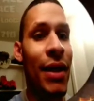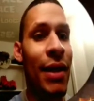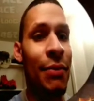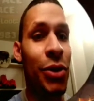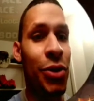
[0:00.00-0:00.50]

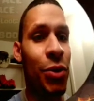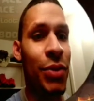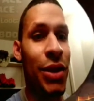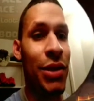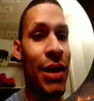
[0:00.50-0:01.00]
the
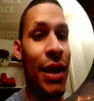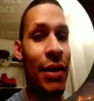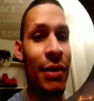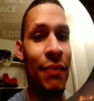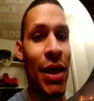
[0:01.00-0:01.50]
troops just kind
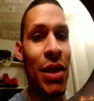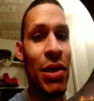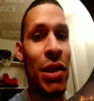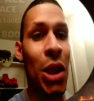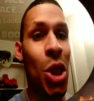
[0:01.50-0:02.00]
of
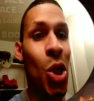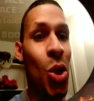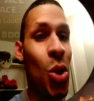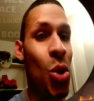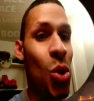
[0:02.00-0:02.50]

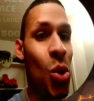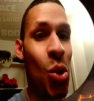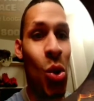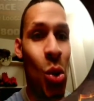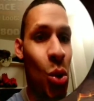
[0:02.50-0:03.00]

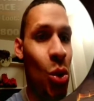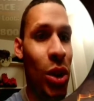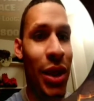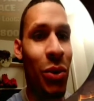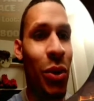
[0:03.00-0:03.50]

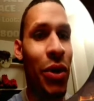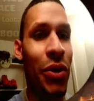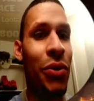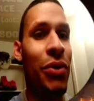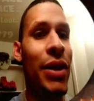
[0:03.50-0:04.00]
slowly work
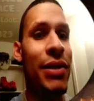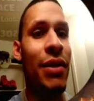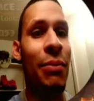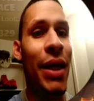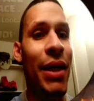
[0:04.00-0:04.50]
through the rest of
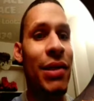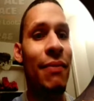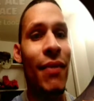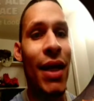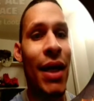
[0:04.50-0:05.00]
the base.
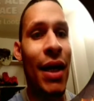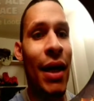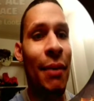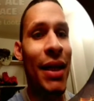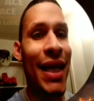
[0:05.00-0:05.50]

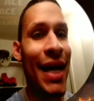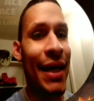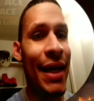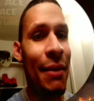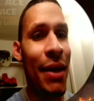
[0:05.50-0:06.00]
It kind of
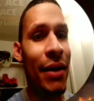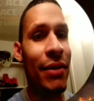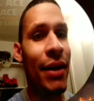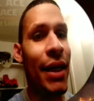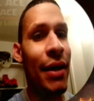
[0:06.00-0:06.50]
came down to
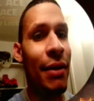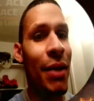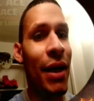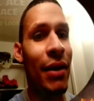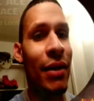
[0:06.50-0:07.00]
the end, I'm
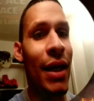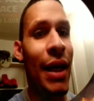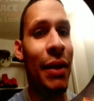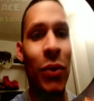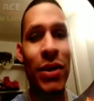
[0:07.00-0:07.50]
not gonna
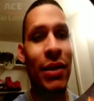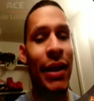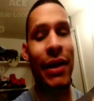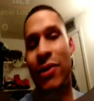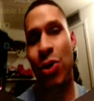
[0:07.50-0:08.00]
lie. It wasn't
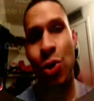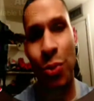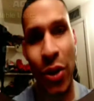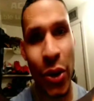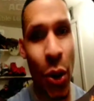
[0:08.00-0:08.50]
like a
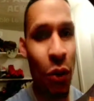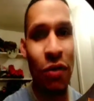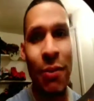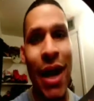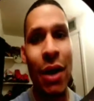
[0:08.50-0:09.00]
super
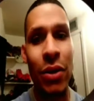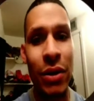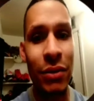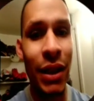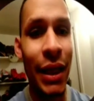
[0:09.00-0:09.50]

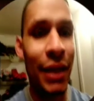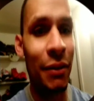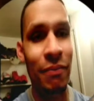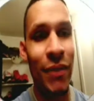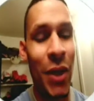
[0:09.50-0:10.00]
overpowered, like
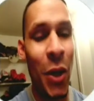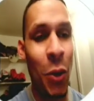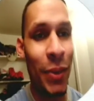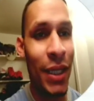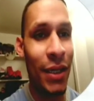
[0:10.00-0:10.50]

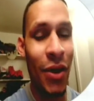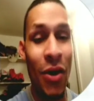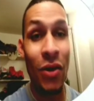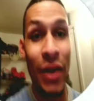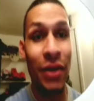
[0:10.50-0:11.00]
OP to
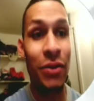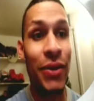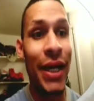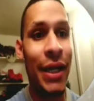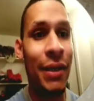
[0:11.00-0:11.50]
all hell
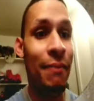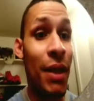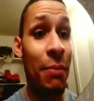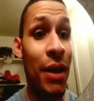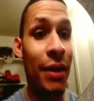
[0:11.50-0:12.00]
raid,
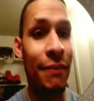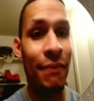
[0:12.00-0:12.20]
but